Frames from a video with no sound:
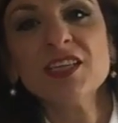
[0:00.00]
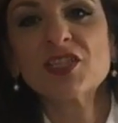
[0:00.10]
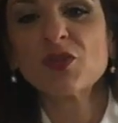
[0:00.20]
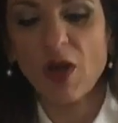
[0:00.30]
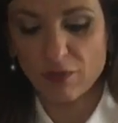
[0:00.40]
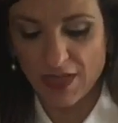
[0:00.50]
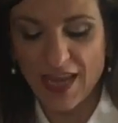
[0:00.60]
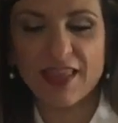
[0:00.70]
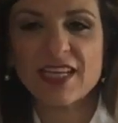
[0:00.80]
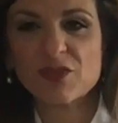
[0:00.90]
So I'll
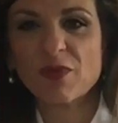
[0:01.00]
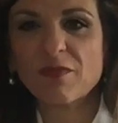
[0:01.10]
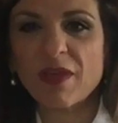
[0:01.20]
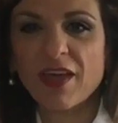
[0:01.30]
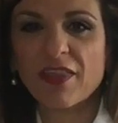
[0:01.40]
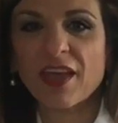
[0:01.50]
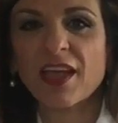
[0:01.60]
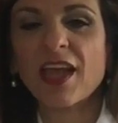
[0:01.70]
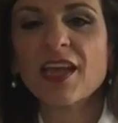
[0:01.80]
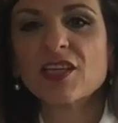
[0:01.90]
take these with me, I
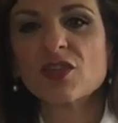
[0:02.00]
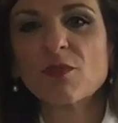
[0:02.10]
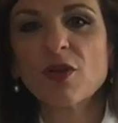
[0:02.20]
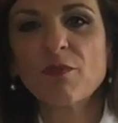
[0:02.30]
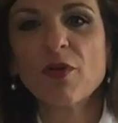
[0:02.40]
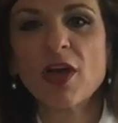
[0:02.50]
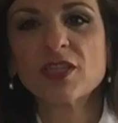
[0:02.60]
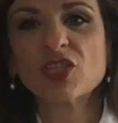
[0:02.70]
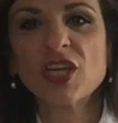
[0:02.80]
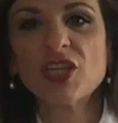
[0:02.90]
think. So I'm gonna put
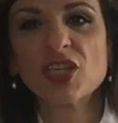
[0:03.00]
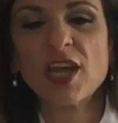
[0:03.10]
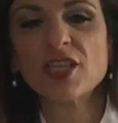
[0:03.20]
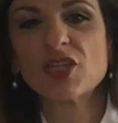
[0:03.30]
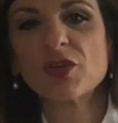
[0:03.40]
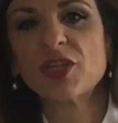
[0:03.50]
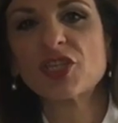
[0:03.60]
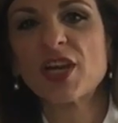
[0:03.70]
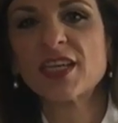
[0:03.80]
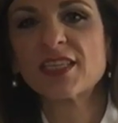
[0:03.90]
a change into a
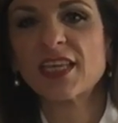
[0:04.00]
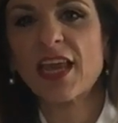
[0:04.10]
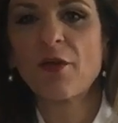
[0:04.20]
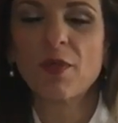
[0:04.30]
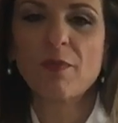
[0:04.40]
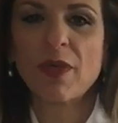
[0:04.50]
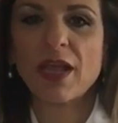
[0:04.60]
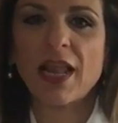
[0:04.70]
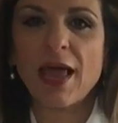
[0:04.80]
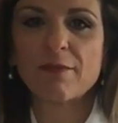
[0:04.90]
dress and get a wee
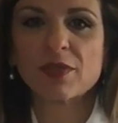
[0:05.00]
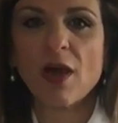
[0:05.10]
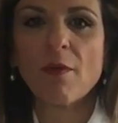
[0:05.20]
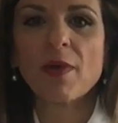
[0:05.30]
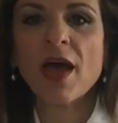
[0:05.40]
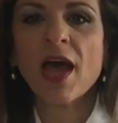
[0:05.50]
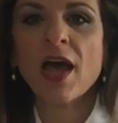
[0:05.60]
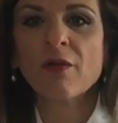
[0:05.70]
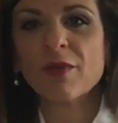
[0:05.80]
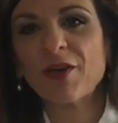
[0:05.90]
bit glammed up.
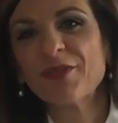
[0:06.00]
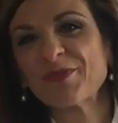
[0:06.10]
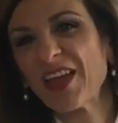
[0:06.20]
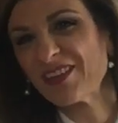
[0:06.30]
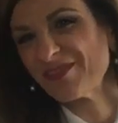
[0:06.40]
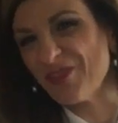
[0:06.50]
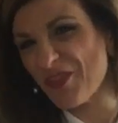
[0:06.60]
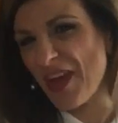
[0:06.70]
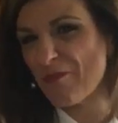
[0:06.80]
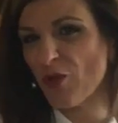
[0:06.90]
Well,
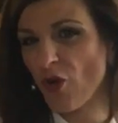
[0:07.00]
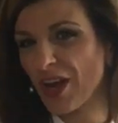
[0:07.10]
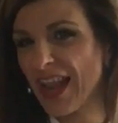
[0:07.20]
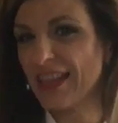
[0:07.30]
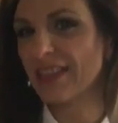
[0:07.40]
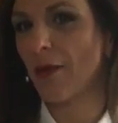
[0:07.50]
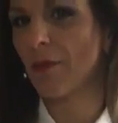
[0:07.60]
not that I'm not glammed